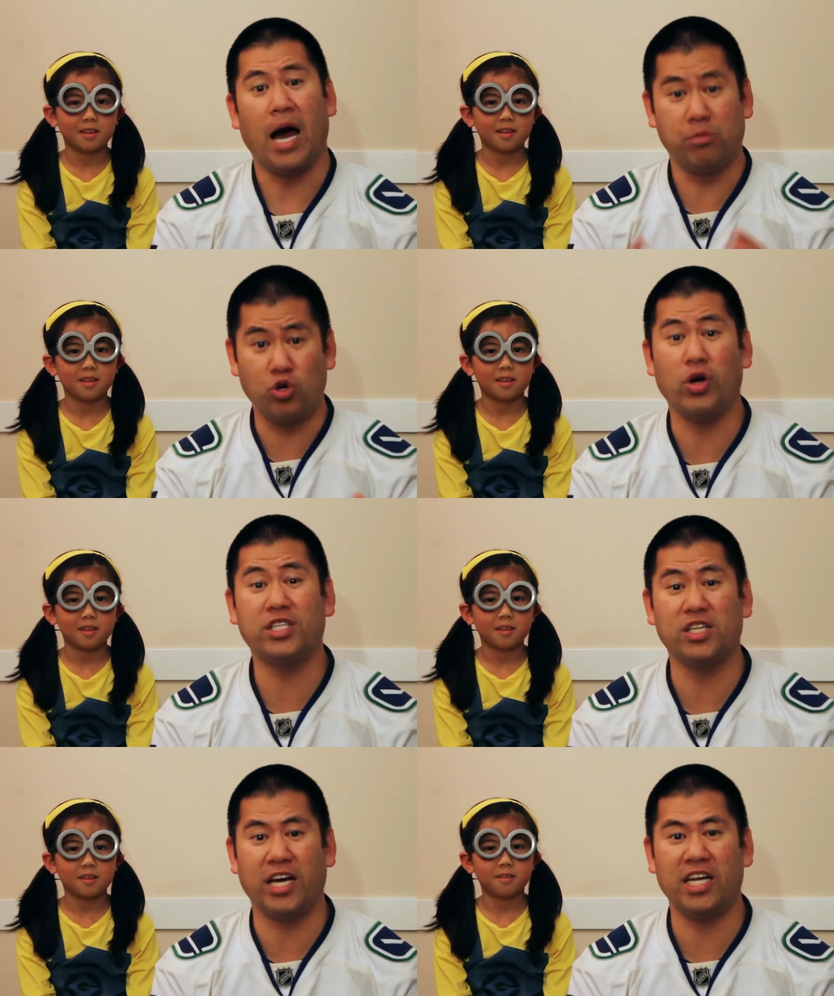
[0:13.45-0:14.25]
Speaker 1: I'm joined
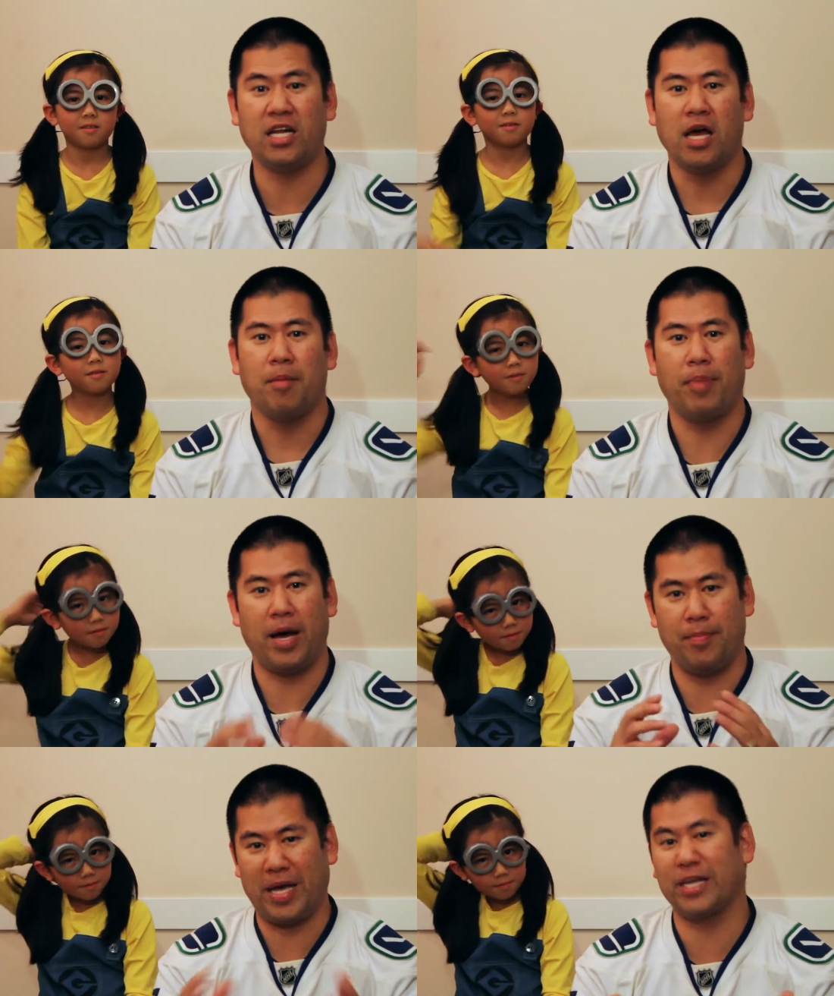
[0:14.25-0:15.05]
tonight
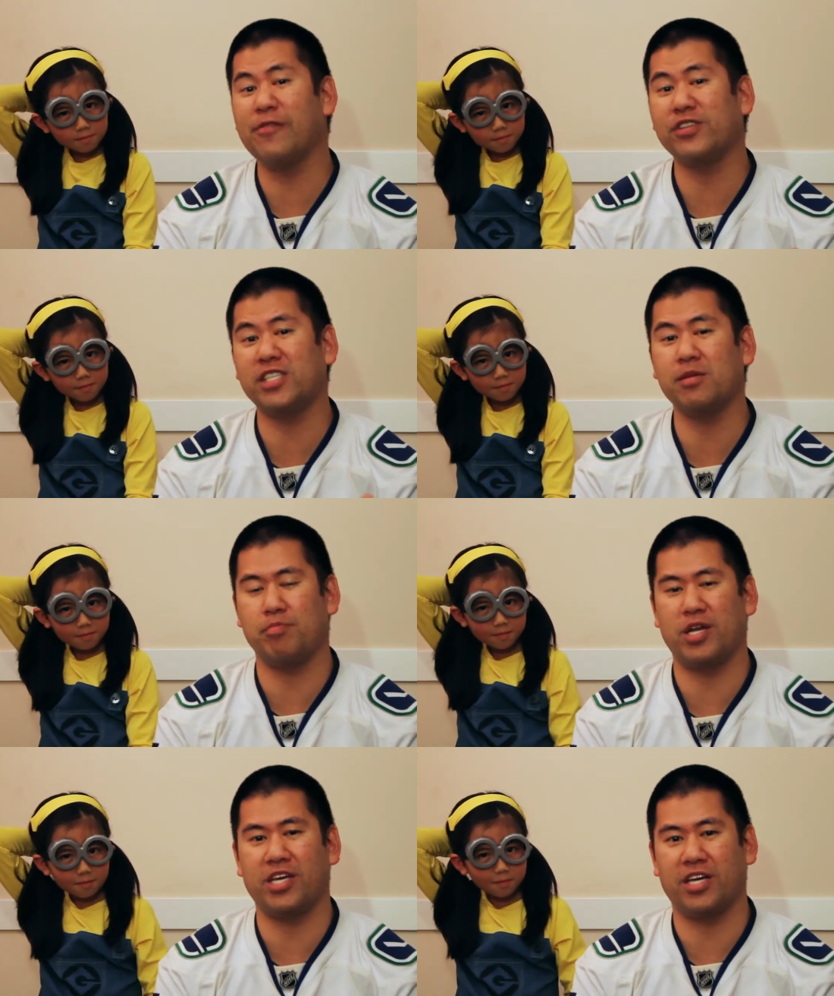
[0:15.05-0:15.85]
by a magnificent
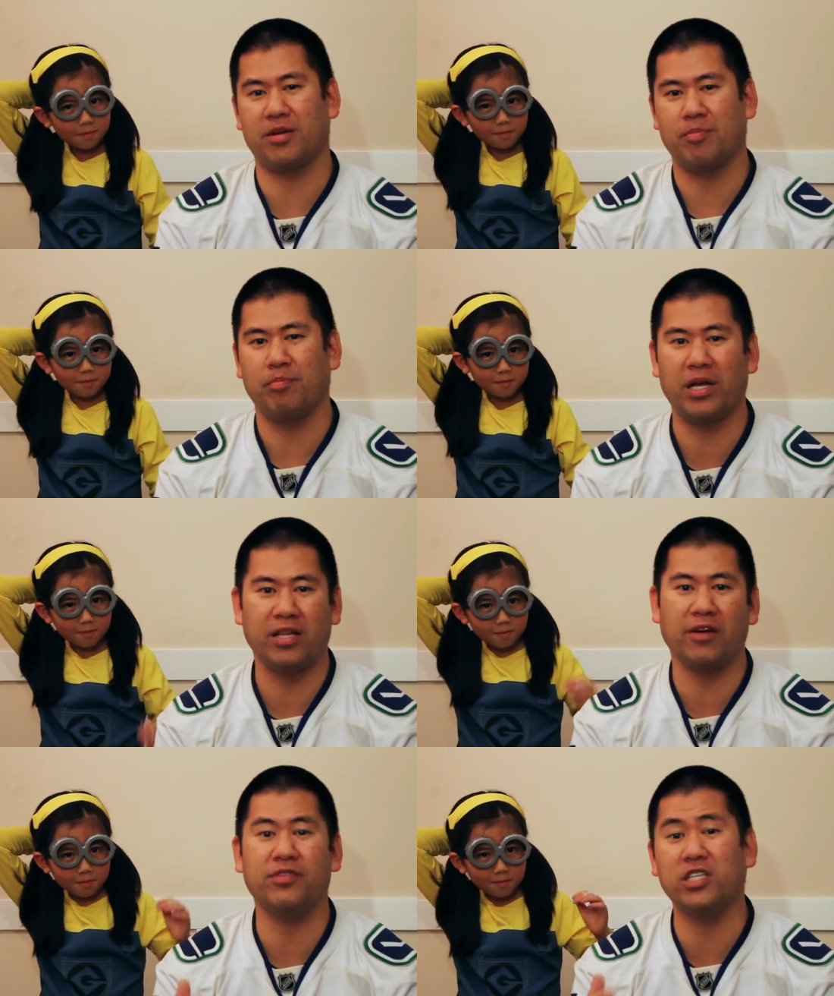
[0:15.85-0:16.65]
minion, my
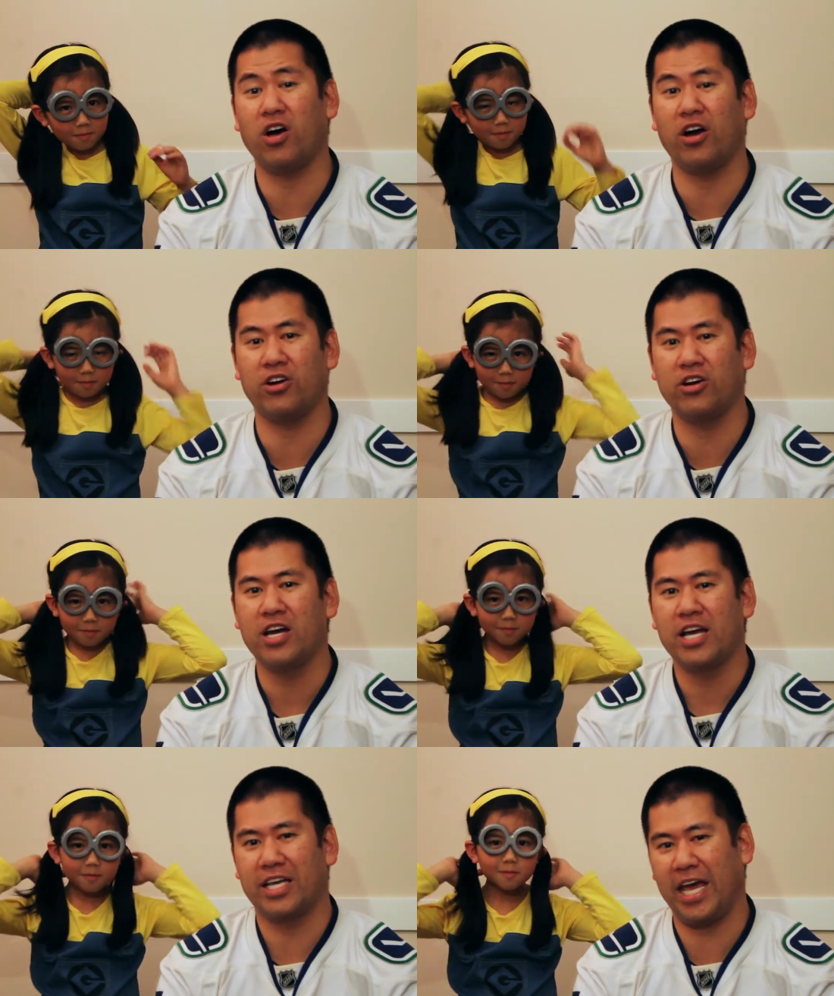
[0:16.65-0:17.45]
lovely
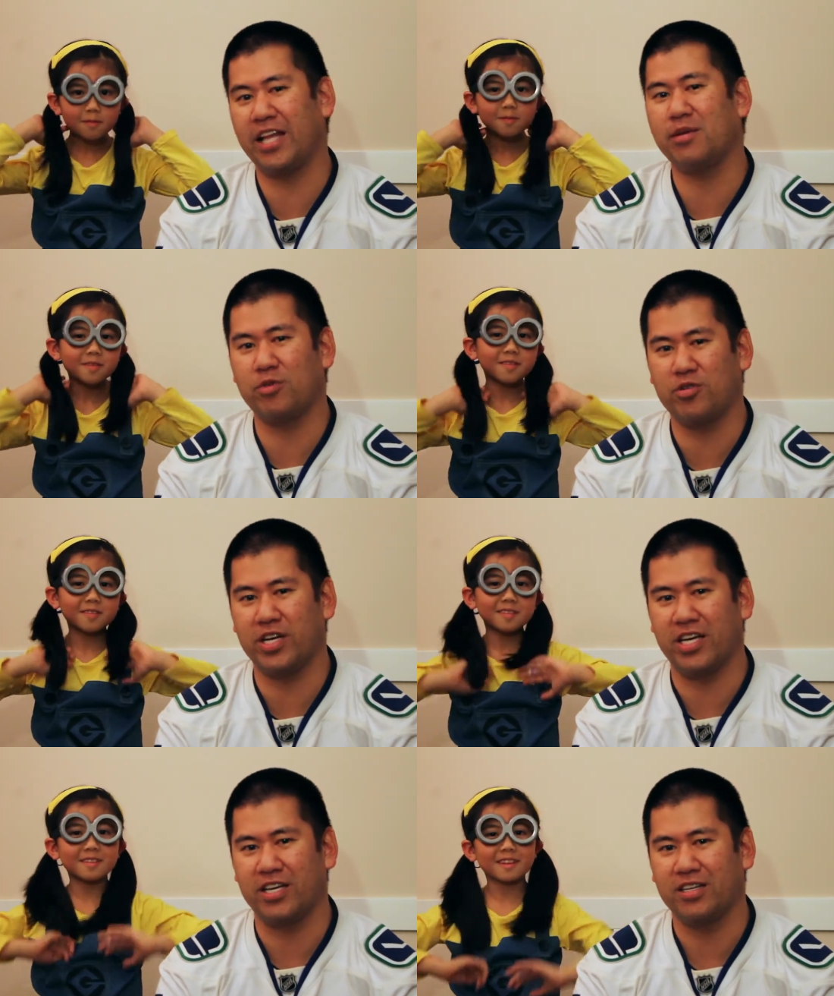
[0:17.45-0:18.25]
daughter, Kayla
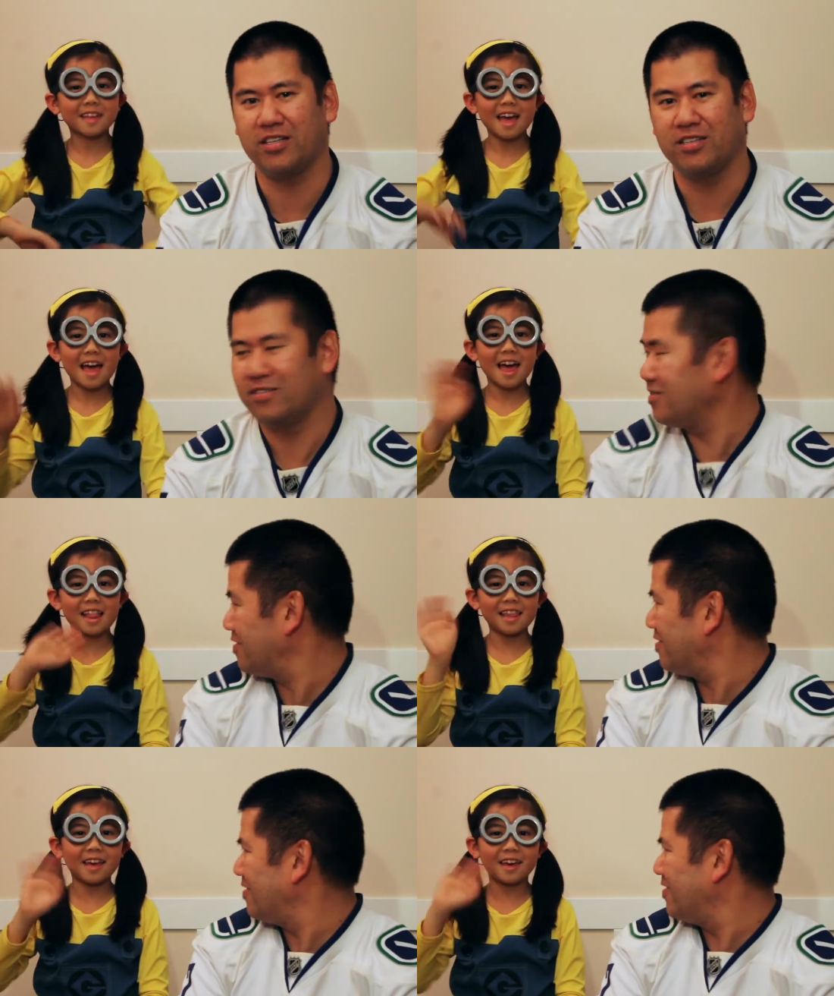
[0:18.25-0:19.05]
Marie.
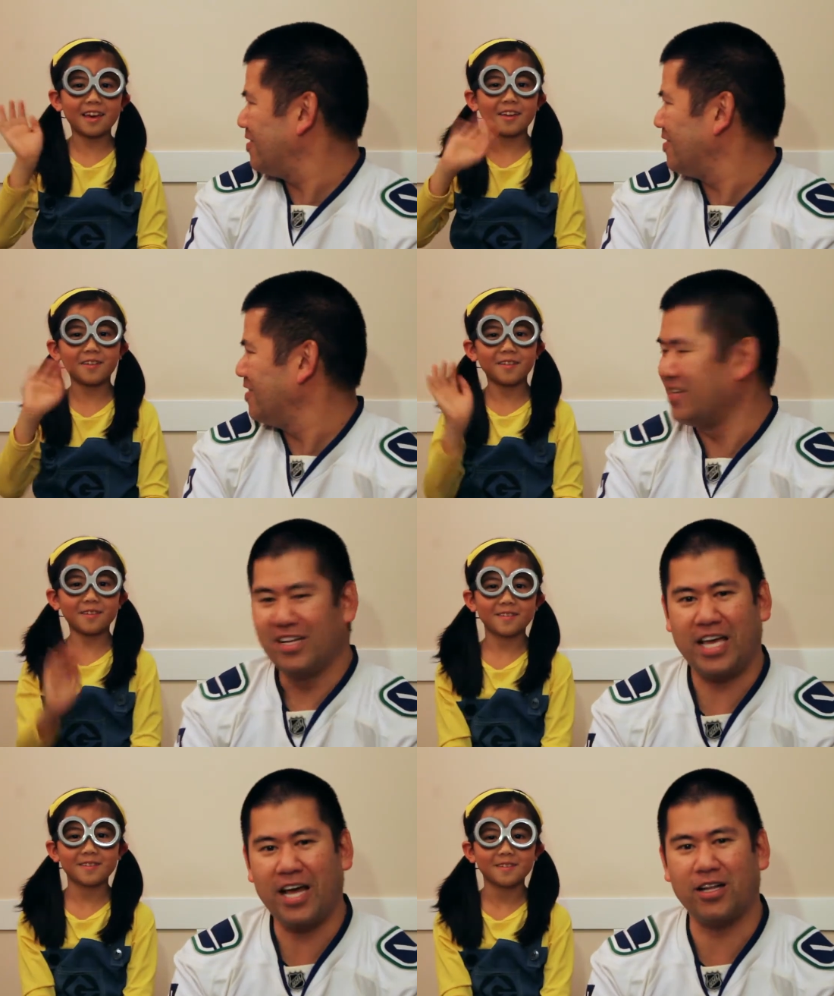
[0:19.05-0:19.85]
Hello.
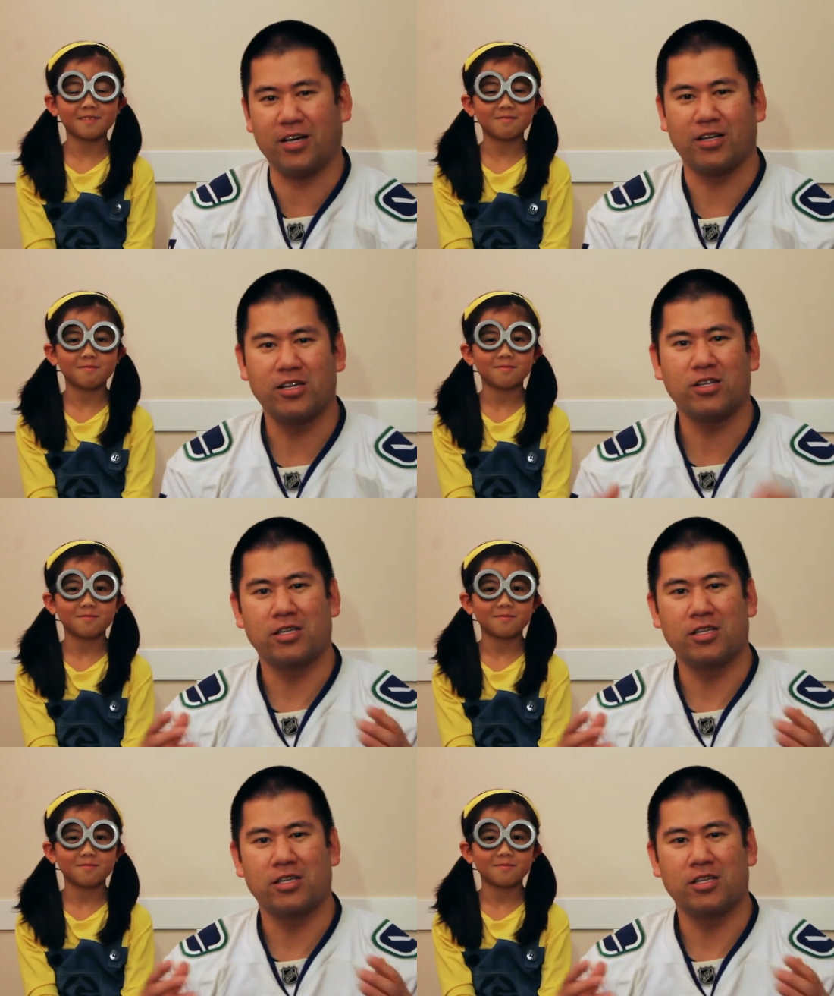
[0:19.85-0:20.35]
Kayla,